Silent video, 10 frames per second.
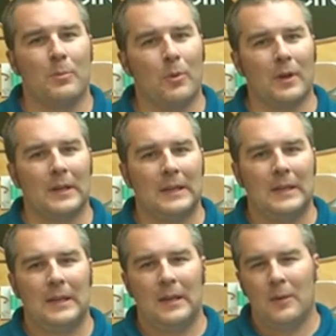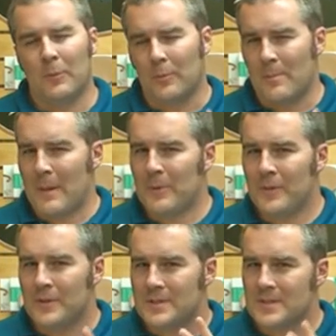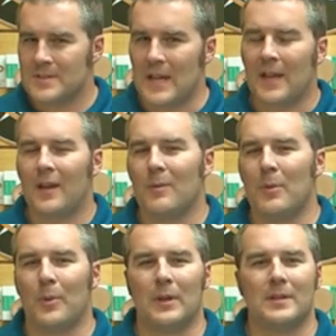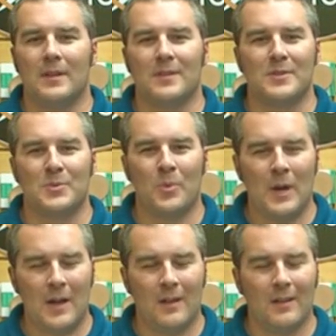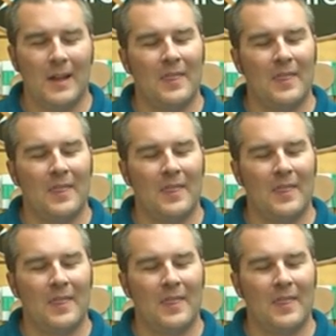support. But remember, there's a second component to this as well,